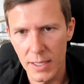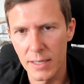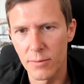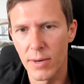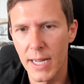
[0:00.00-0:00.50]

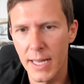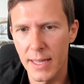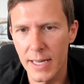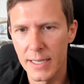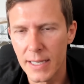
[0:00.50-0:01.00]
in a way
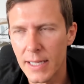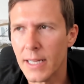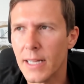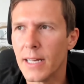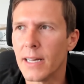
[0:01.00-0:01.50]
that
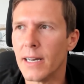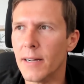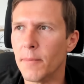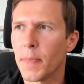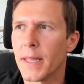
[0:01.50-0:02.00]

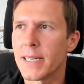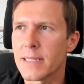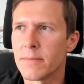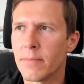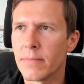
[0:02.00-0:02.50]
it
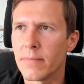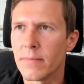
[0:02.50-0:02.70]
doesn't